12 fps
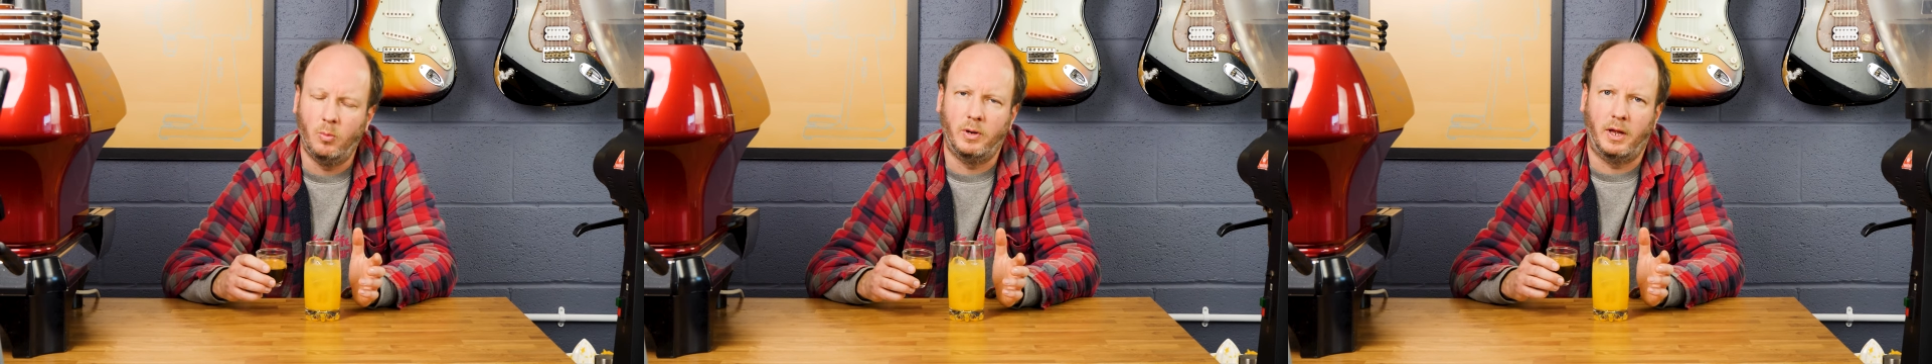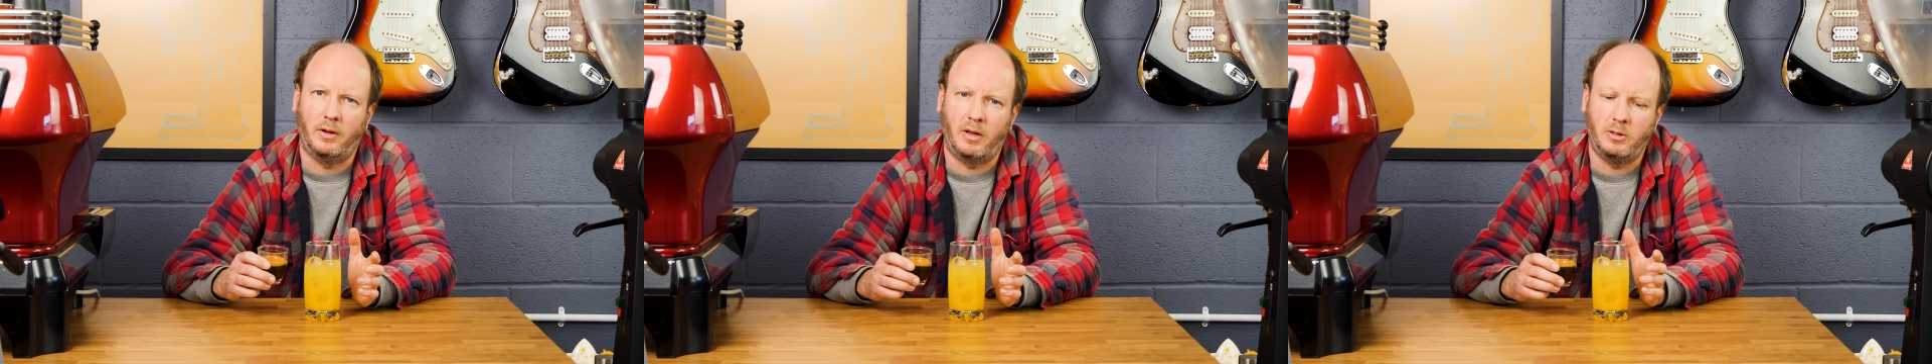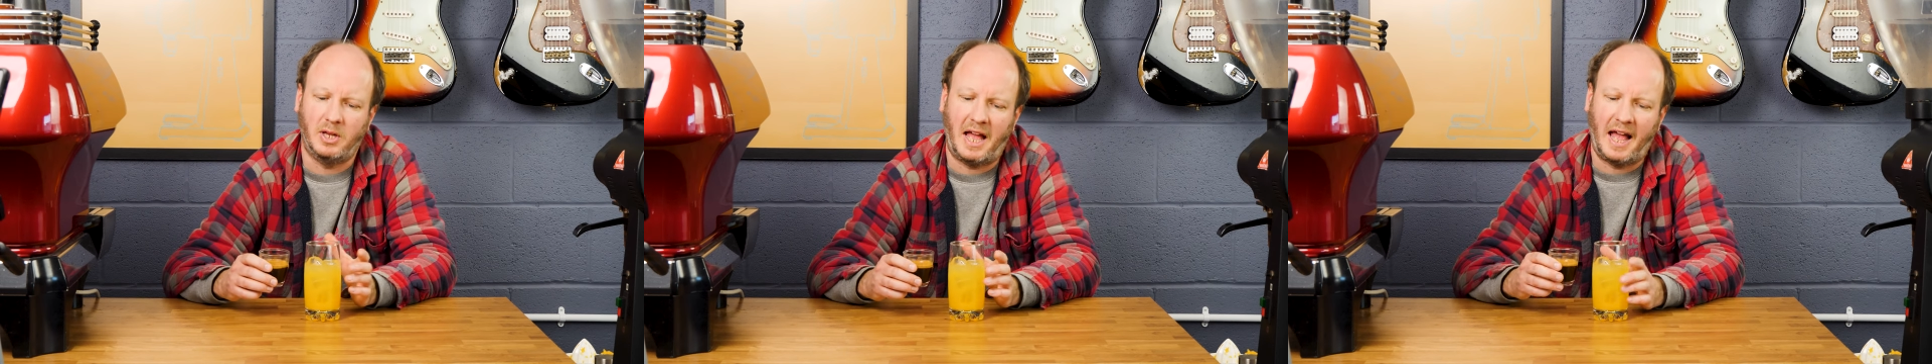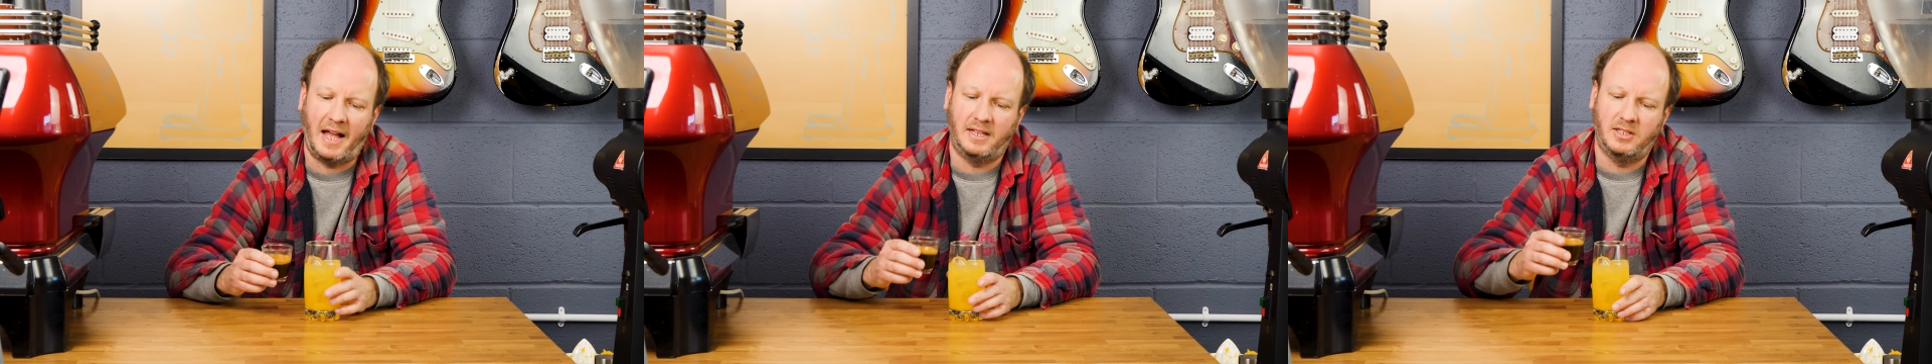We're now going to
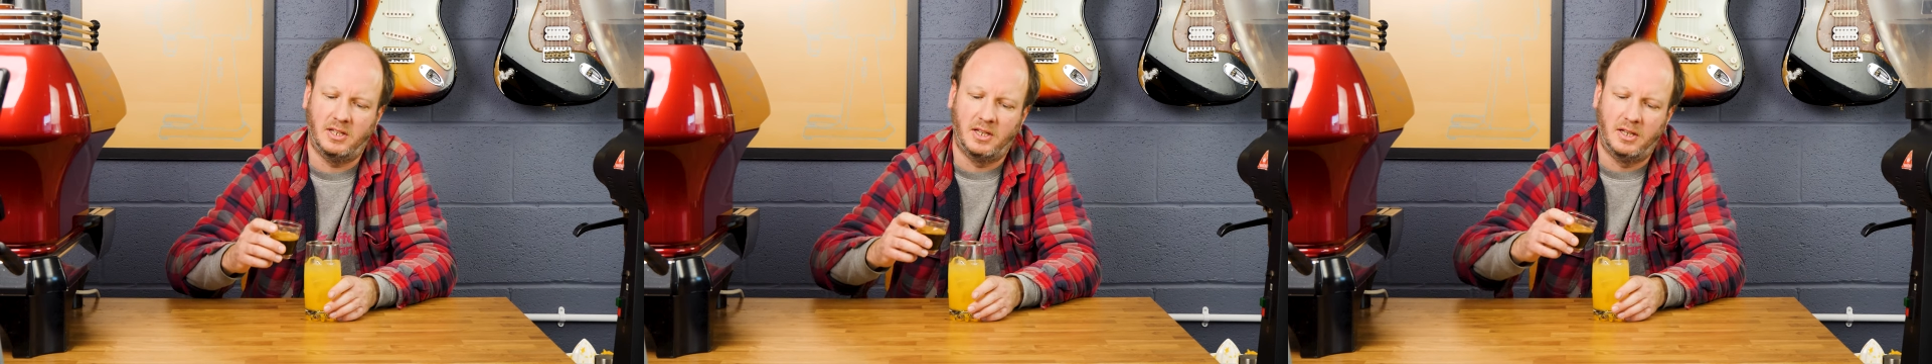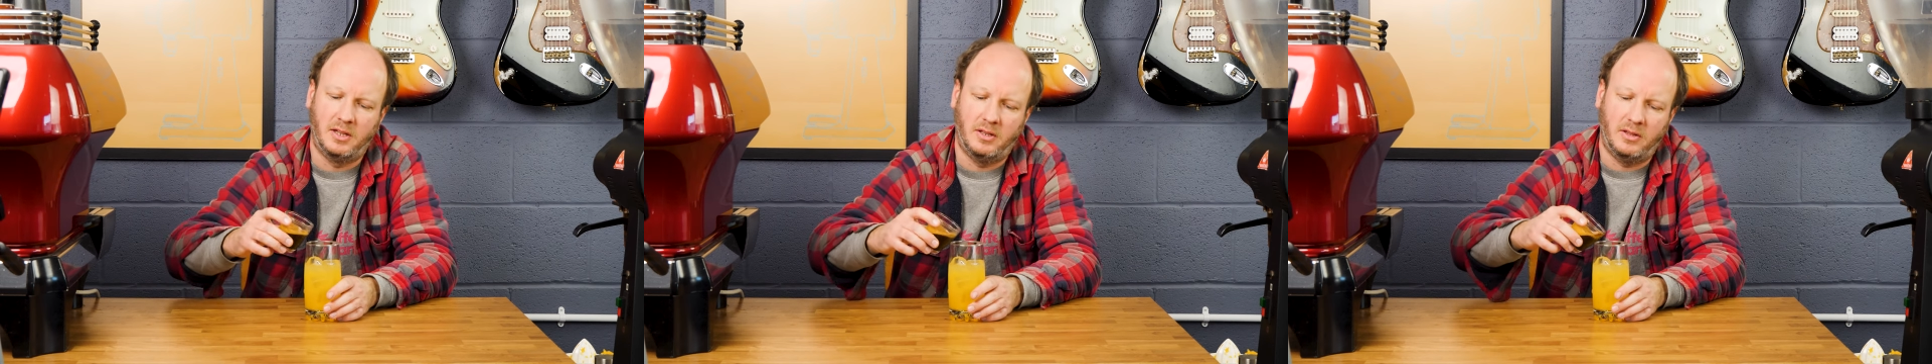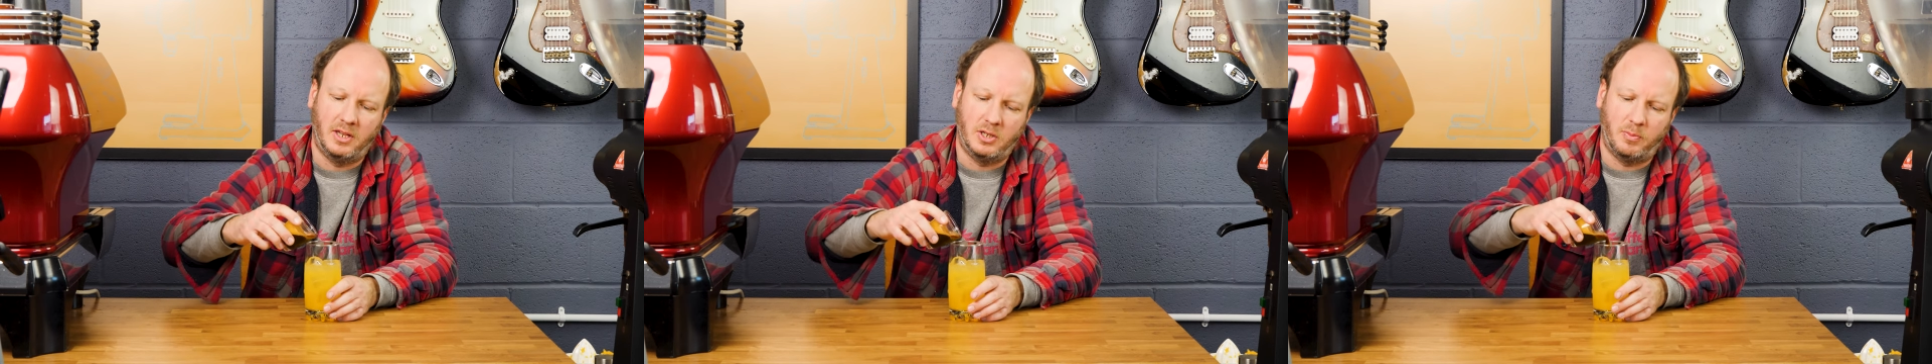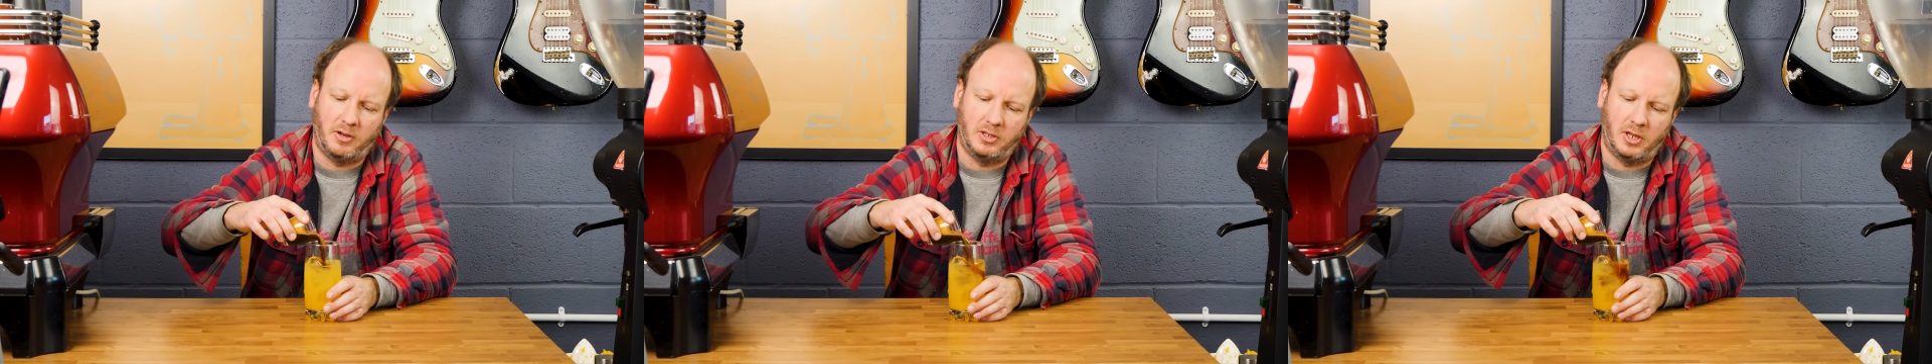add the
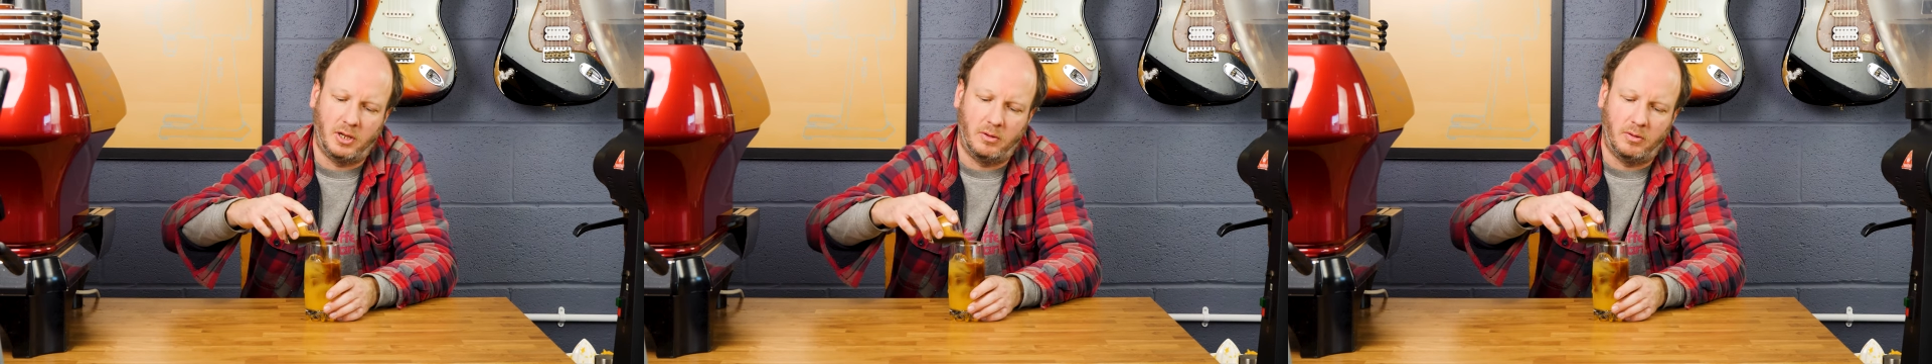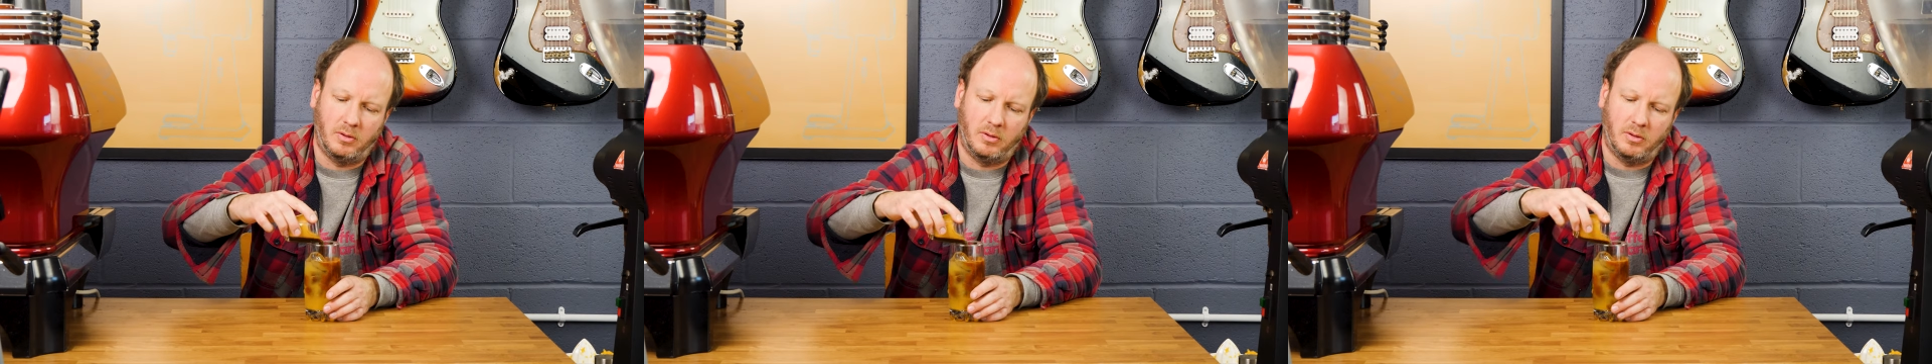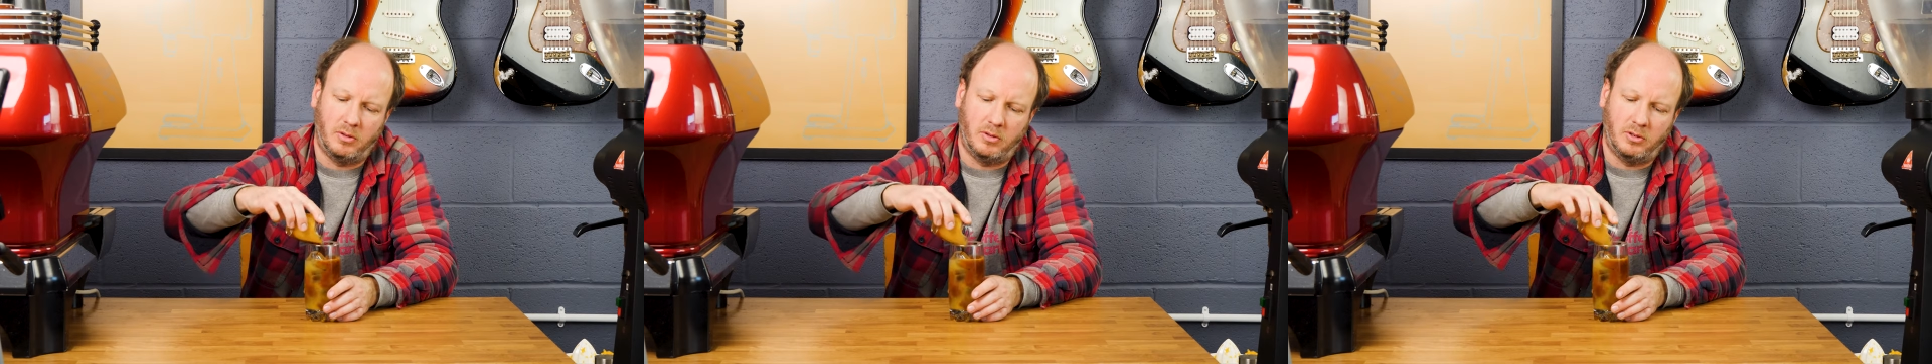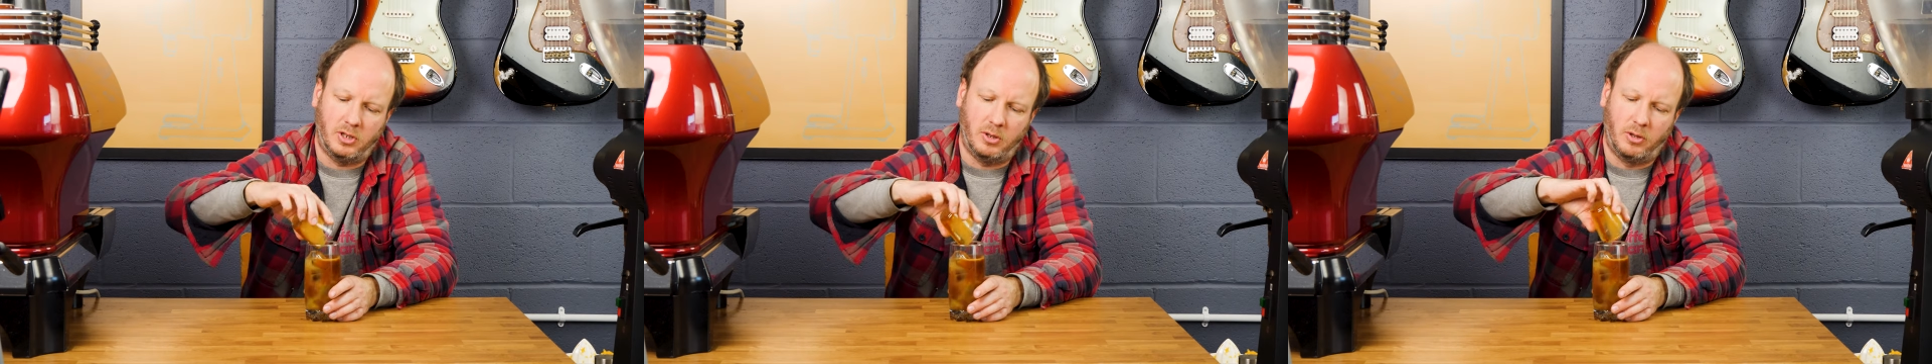espresso
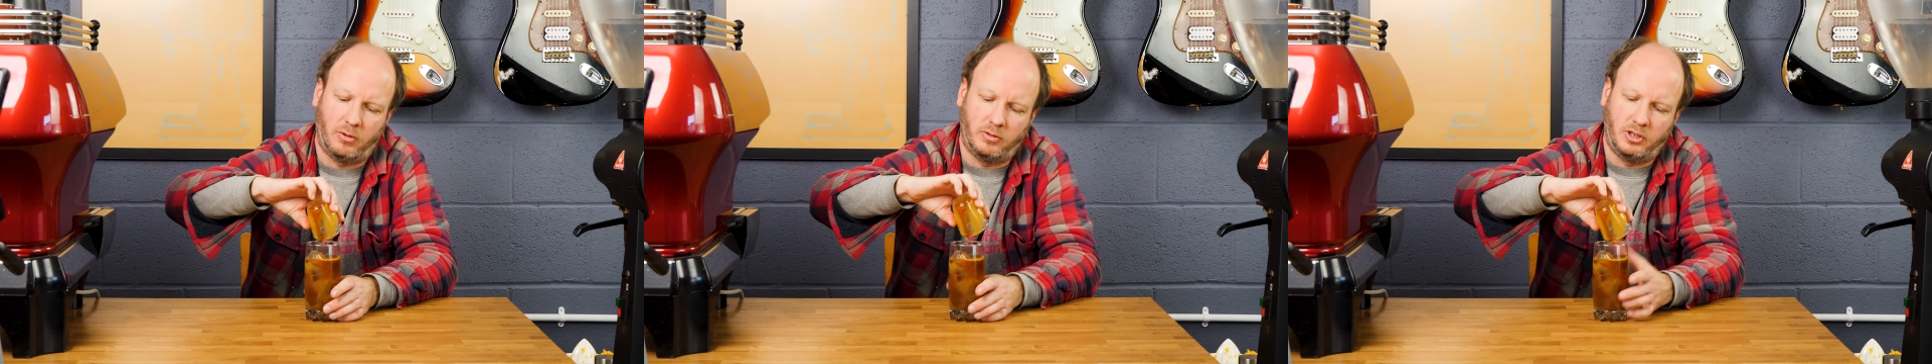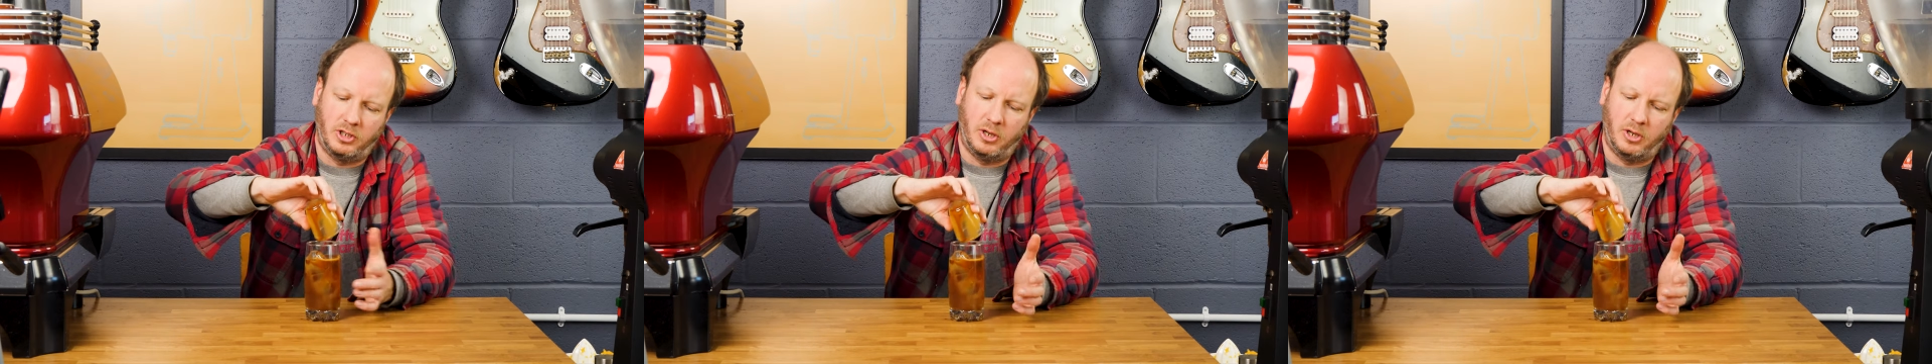to the orange